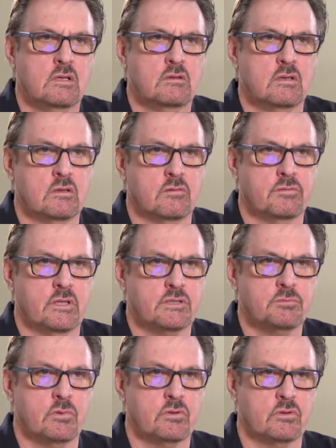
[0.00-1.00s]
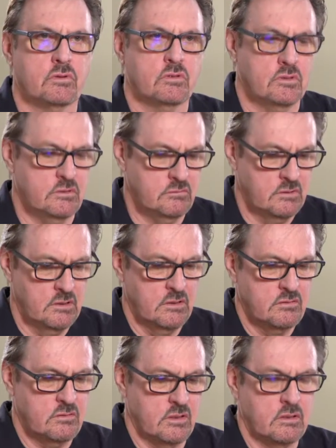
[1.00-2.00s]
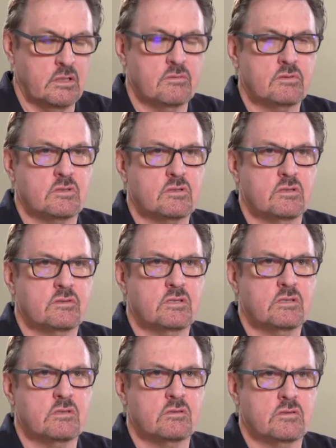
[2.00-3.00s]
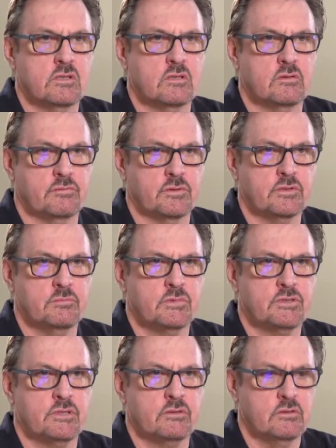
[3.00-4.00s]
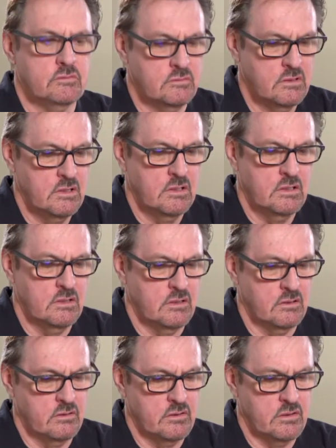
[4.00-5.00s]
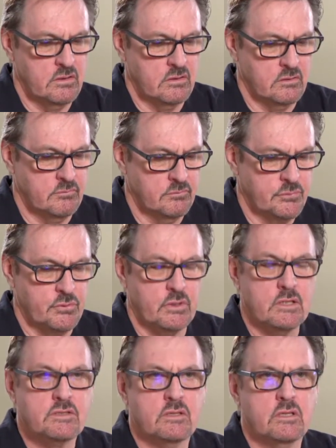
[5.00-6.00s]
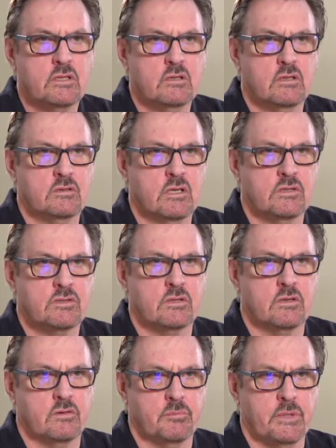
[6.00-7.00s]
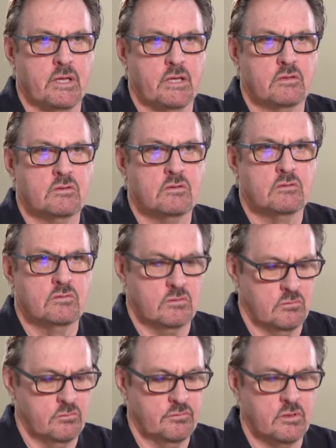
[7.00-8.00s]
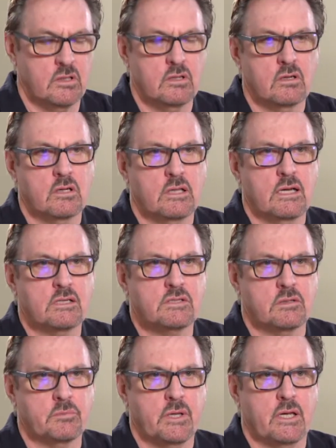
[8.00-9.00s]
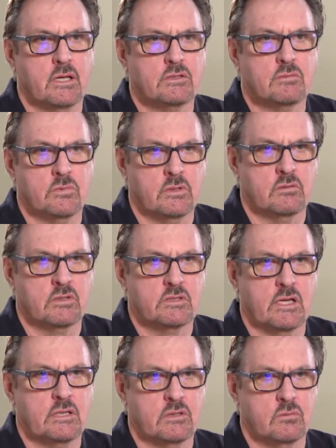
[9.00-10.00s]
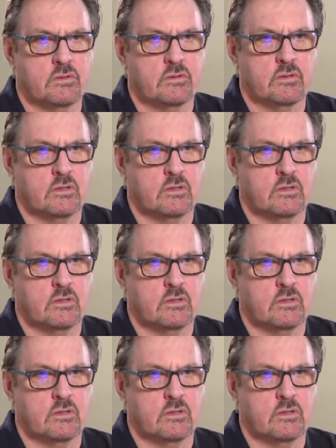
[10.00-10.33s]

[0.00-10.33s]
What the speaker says: They're not flash molded at all. So that gives us consistency in the friction material, in the porosity and density of the pads. So we've got longer lasting pads, and we know exactly what they